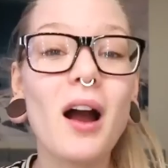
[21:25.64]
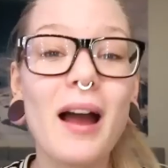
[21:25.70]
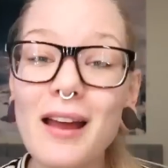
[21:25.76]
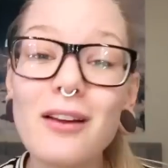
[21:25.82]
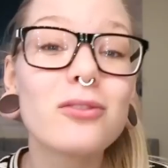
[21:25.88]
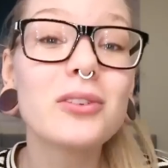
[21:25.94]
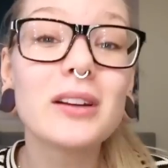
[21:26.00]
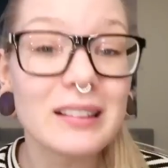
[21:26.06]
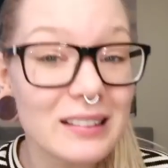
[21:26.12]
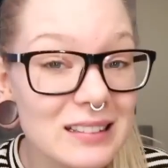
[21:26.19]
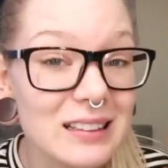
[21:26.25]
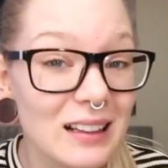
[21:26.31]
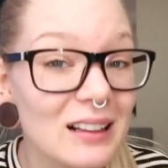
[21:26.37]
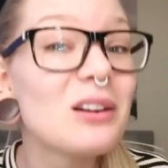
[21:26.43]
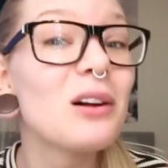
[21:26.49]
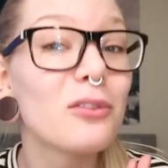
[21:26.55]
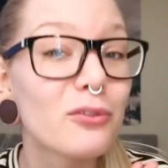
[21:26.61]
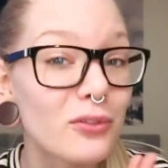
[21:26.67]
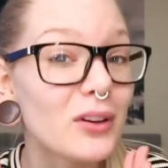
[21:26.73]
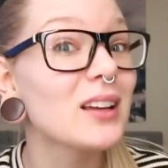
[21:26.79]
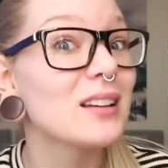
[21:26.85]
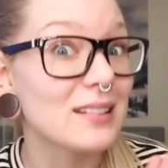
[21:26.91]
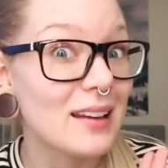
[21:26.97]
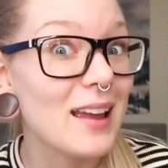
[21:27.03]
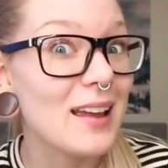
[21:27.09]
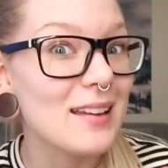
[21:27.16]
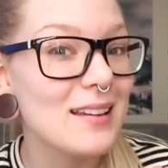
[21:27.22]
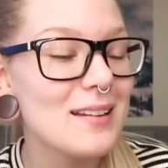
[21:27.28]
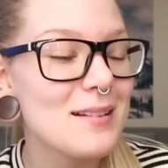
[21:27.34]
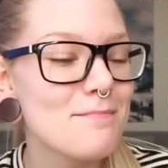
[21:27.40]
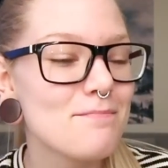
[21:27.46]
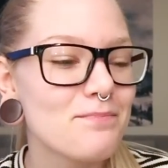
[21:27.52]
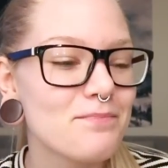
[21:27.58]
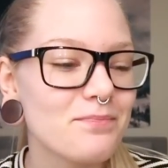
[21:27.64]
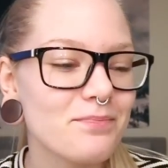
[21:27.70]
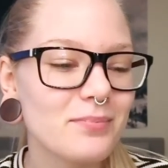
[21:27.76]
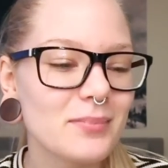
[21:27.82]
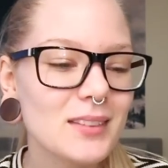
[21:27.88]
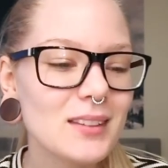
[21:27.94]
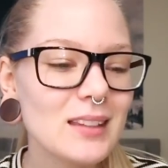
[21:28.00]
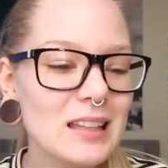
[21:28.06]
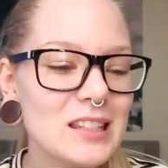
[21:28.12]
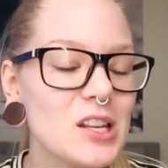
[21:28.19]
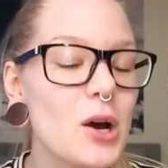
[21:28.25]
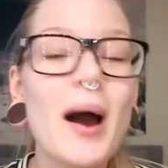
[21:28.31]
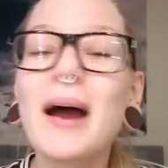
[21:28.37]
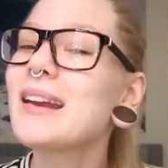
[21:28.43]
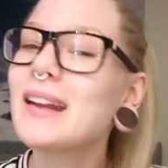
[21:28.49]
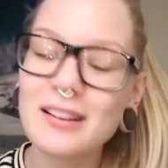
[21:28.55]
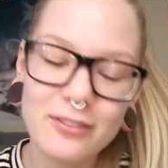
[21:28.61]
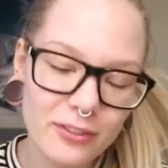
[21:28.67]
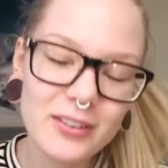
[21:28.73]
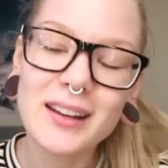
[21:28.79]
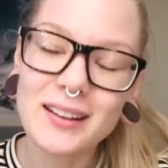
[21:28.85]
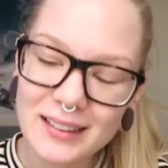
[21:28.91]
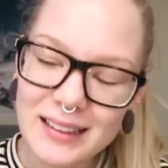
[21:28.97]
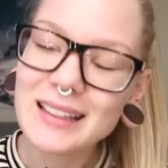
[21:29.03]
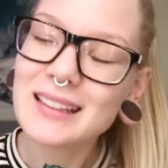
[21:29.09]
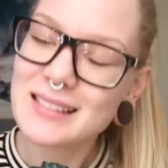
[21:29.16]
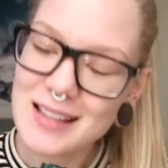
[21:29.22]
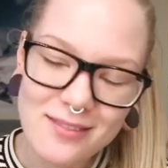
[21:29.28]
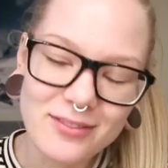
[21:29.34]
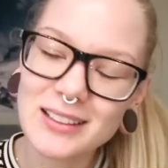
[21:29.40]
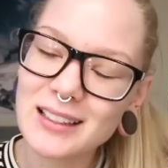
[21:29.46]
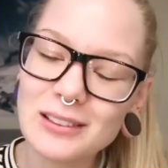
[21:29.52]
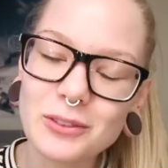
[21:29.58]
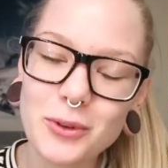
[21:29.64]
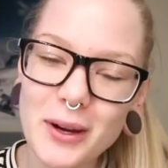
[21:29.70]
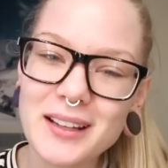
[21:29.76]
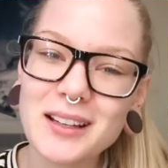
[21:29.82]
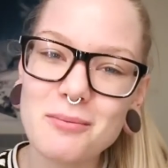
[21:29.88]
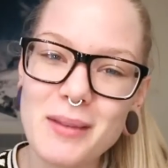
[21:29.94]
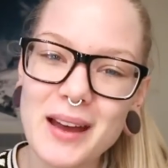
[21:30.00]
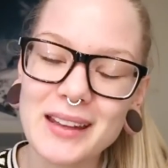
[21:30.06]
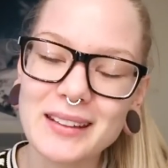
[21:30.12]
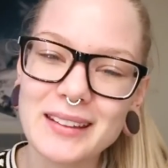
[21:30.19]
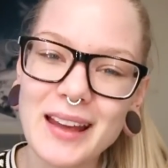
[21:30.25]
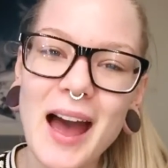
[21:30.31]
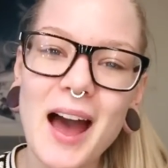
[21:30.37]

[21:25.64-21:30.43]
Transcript: every single freaking day. So I definitely recommend